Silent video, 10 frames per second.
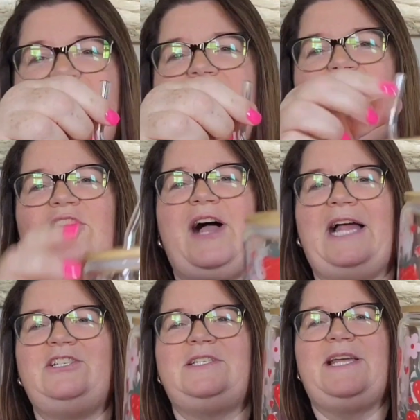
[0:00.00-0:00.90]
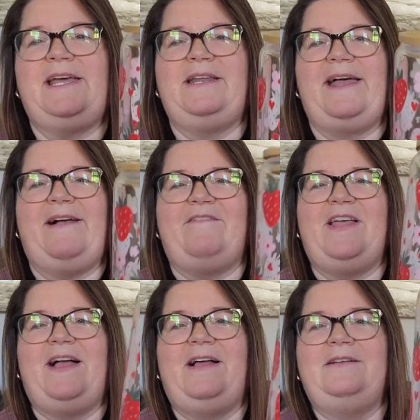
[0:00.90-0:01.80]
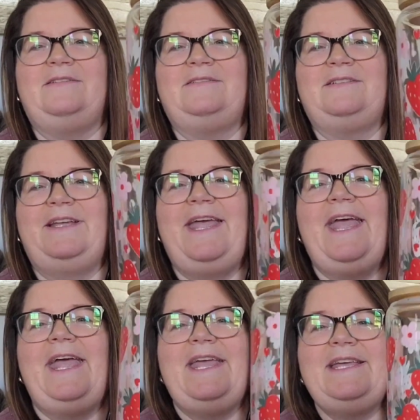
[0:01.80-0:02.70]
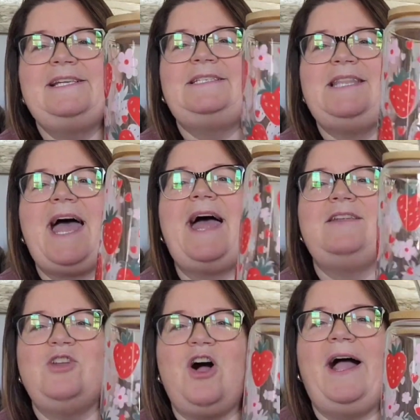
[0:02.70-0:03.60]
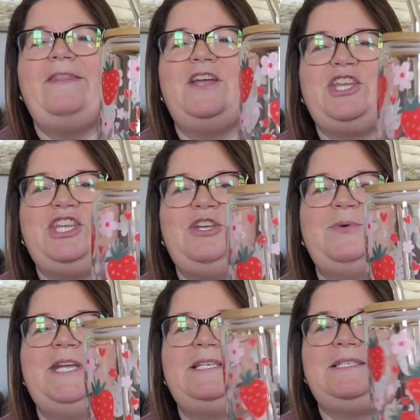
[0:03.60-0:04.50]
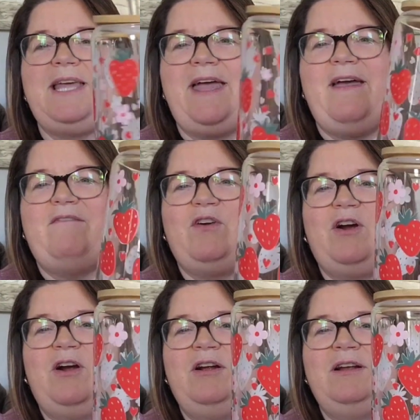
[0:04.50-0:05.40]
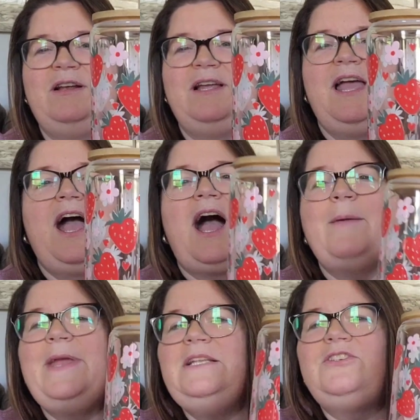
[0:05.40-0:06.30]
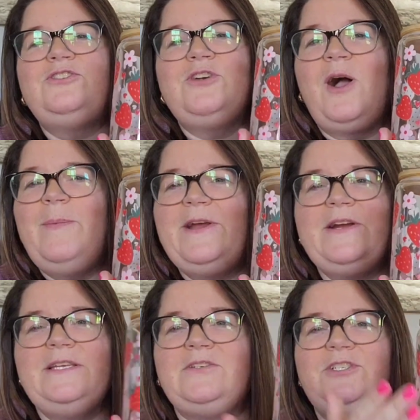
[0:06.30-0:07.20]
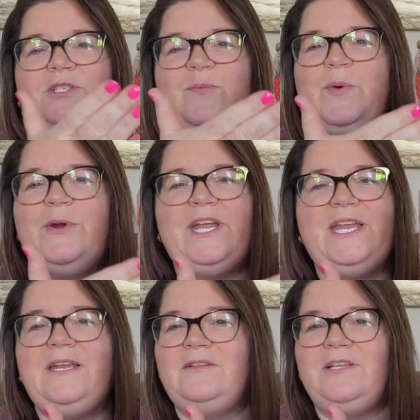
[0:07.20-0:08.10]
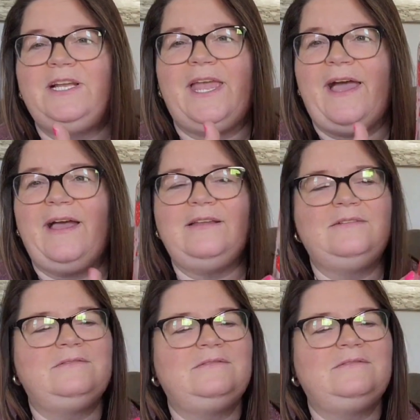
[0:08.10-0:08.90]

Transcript: But y'all, I just had to have that. Is that not the cutest ever? I mean, strawberries are just pretty to look at.